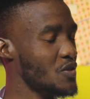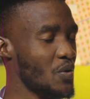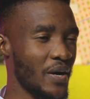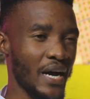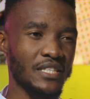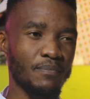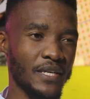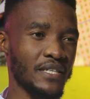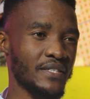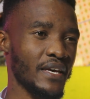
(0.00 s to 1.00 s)
So guys,
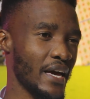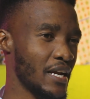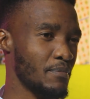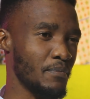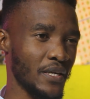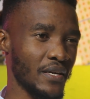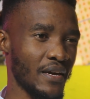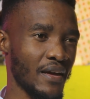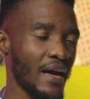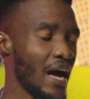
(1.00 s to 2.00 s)
please help me.
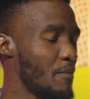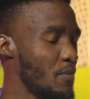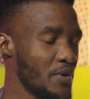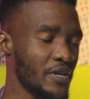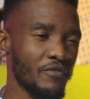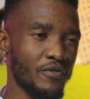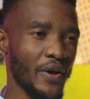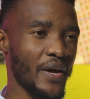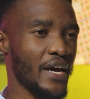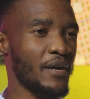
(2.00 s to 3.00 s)
I'm looking for
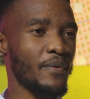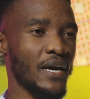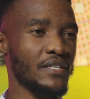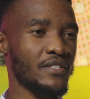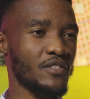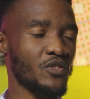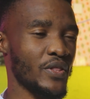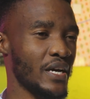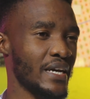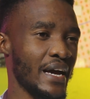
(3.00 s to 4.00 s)
your help, guys,
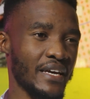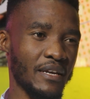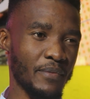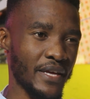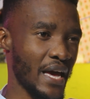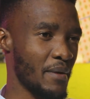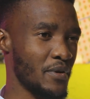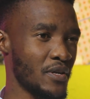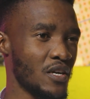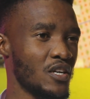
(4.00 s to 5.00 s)
so that I can be
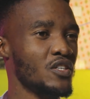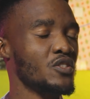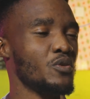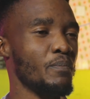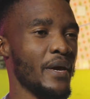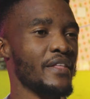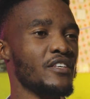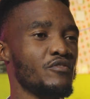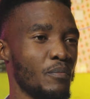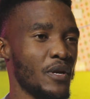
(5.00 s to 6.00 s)
able to make
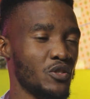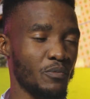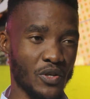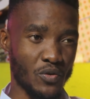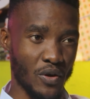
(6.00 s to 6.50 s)
this formula to be